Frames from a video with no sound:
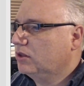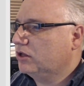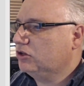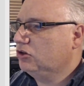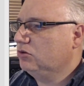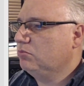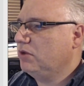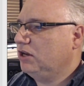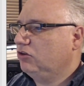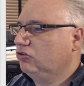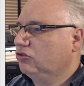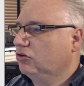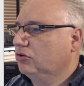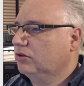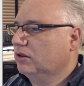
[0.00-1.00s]
that you
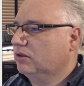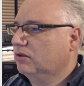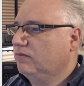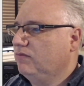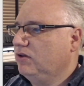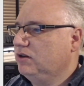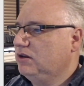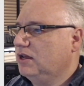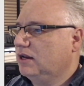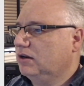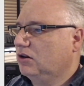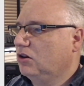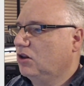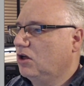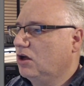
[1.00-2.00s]
make sure that the
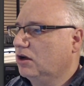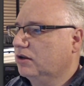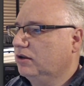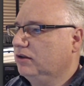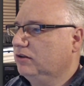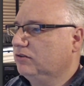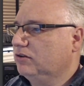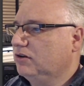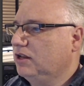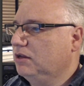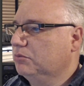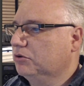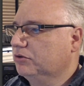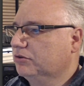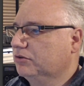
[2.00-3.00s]
Vignette clock is
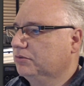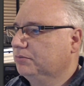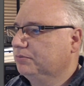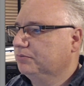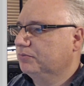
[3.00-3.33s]
enabled.